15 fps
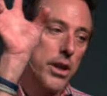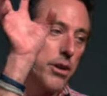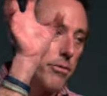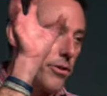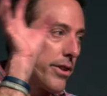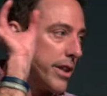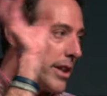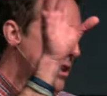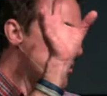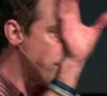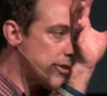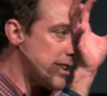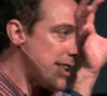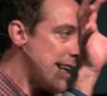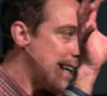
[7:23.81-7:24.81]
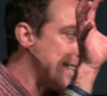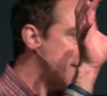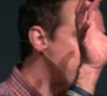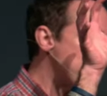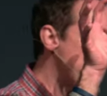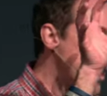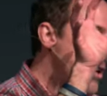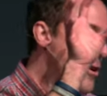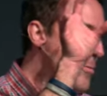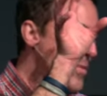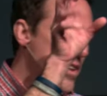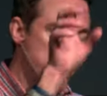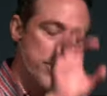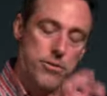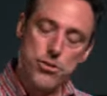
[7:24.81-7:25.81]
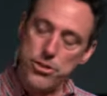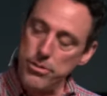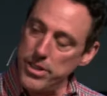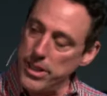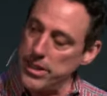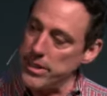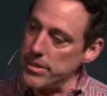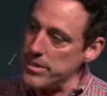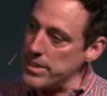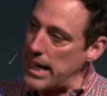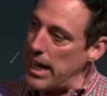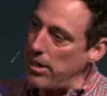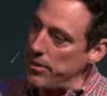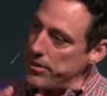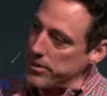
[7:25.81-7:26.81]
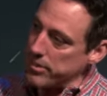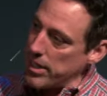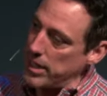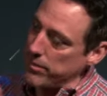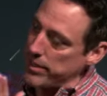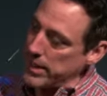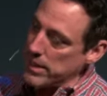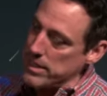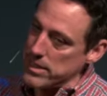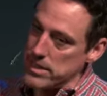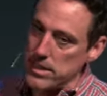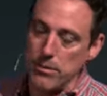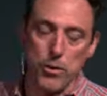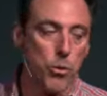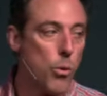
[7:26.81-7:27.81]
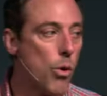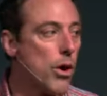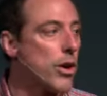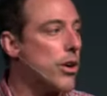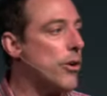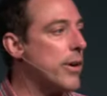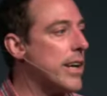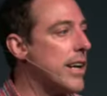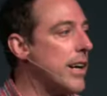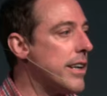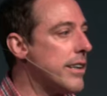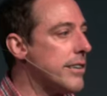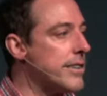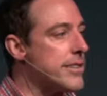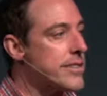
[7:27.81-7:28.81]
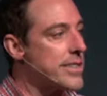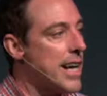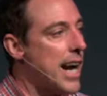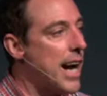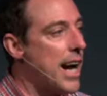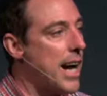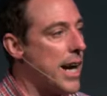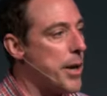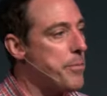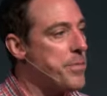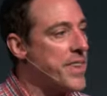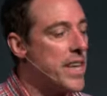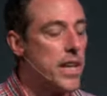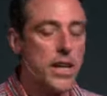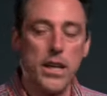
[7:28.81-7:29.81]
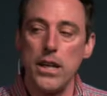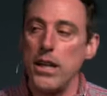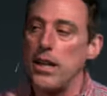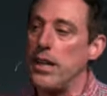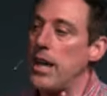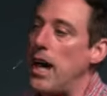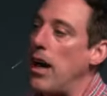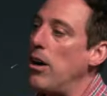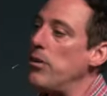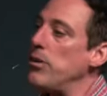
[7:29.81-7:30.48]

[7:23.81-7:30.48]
for the Israelites there. So you have Judah in the south. It's kind of like the civil war going on at this time. Now